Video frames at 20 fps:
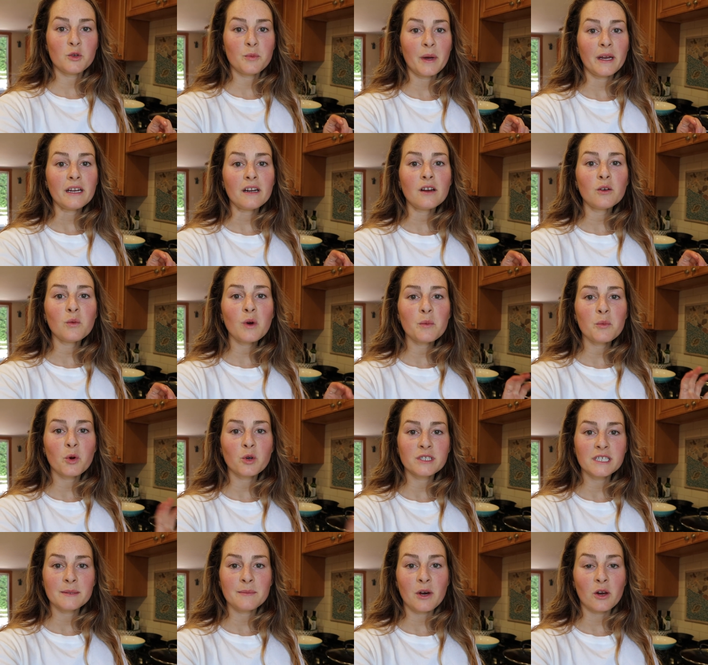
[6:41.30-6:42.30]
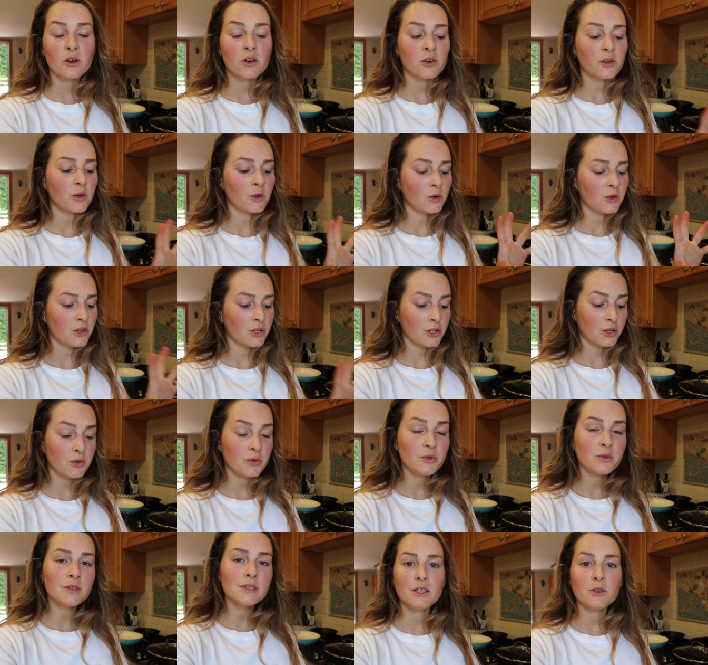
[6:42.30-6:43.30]
depending on what protein powder you
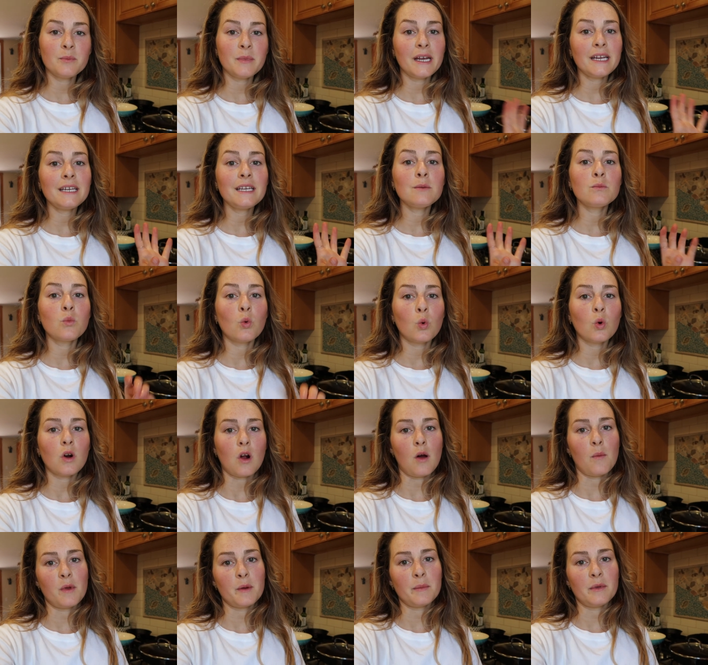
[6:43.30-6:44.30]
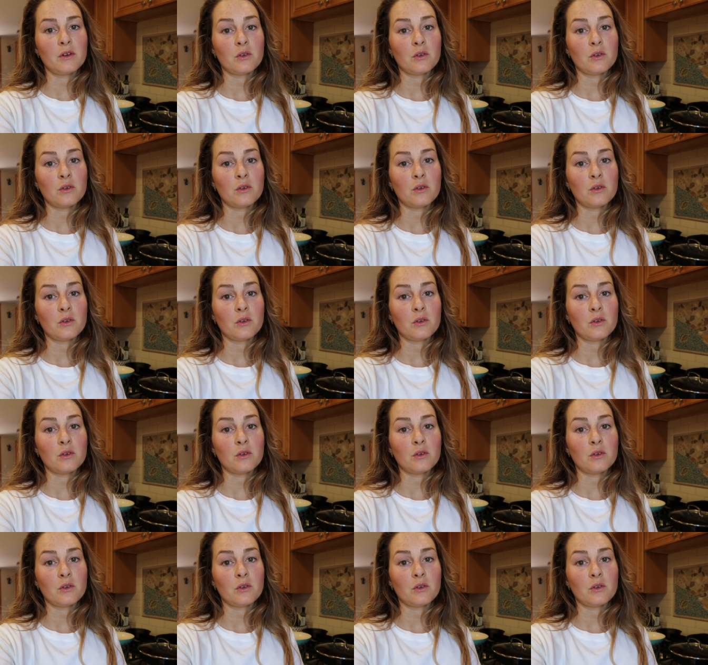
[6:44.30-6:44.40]
use, you may need more almond